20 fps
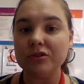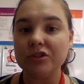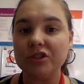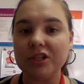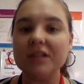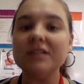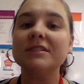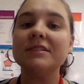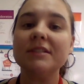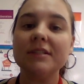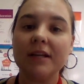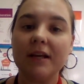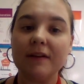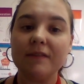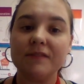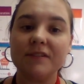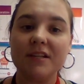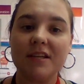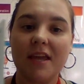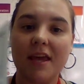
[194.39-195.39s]
just
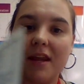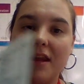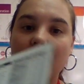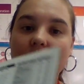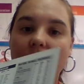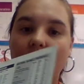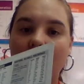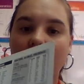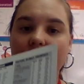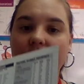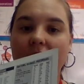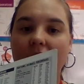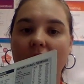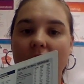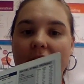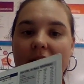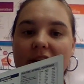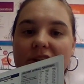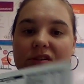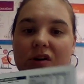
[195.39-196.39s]
enough to get it on there,
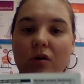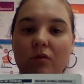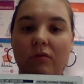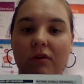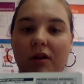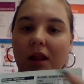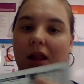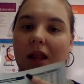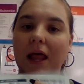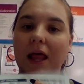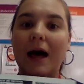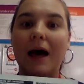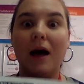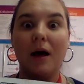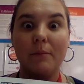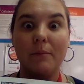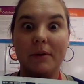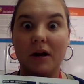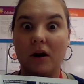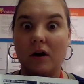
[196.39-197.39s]
okay? Don't
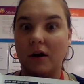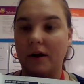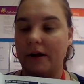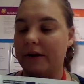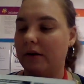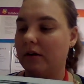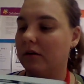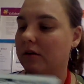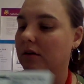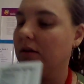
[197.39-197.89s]
glob it on.